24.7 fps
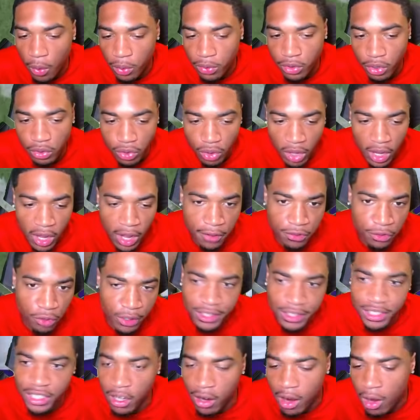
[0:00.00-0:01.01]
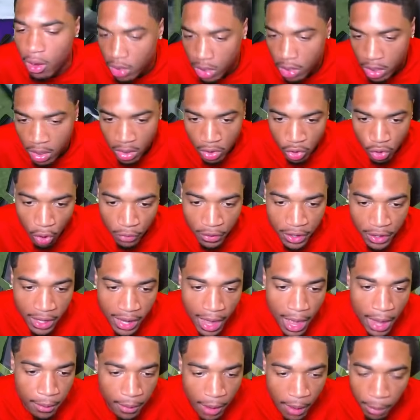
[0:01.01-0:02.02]
th- uh, three zero. North
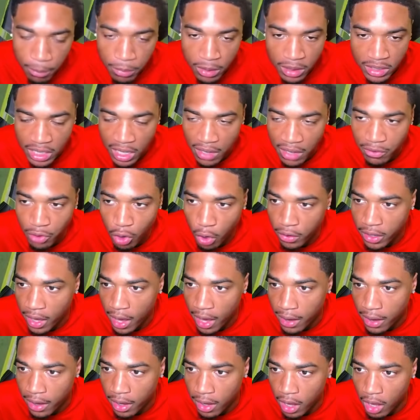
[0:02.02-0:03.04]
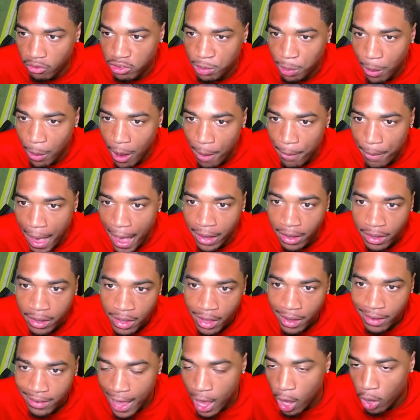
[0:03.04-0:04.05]
Carolina. I'm gonna see if North Carolina uh, respond back.
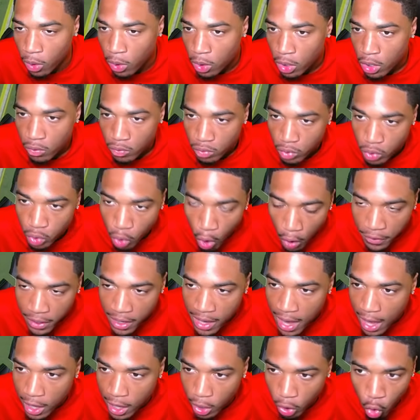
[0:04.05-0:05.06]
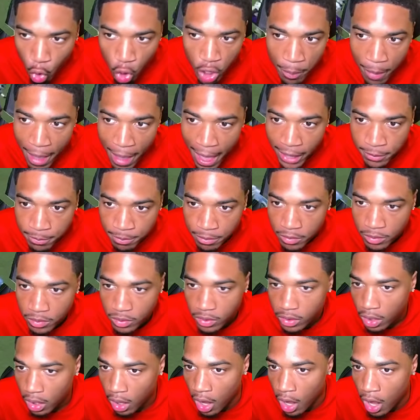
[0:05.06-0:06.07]
Now, North Carolina quarterback.
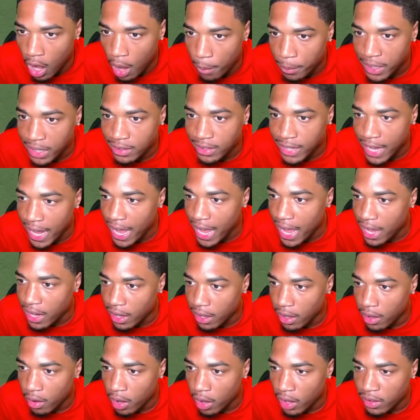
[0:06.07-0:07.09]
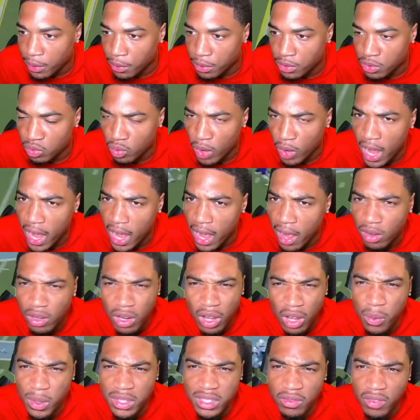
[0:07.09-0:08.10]
Um, he did. I think it was Rob. I don't
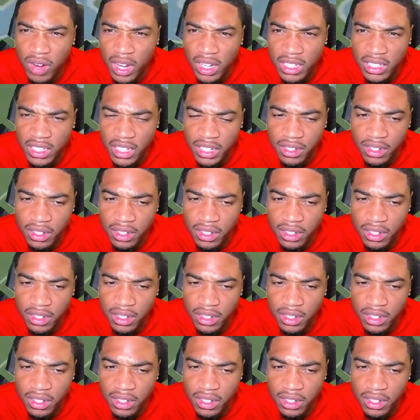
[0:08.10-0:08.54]
know. It what his name is.